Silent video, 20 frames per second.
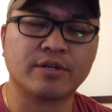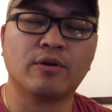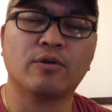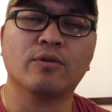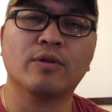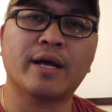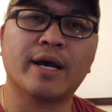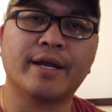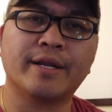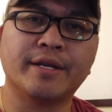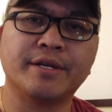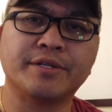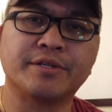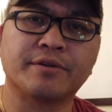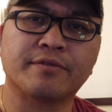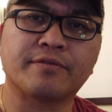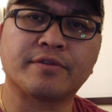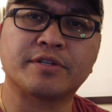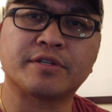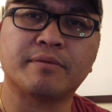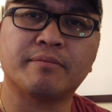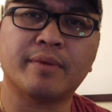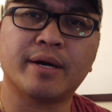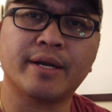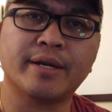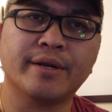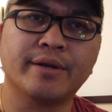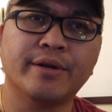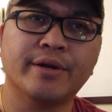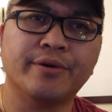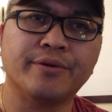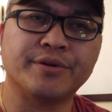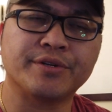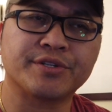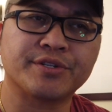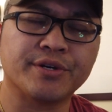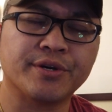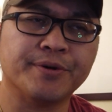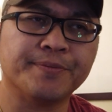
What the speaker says: it's a whole lot easier for somebody to notice.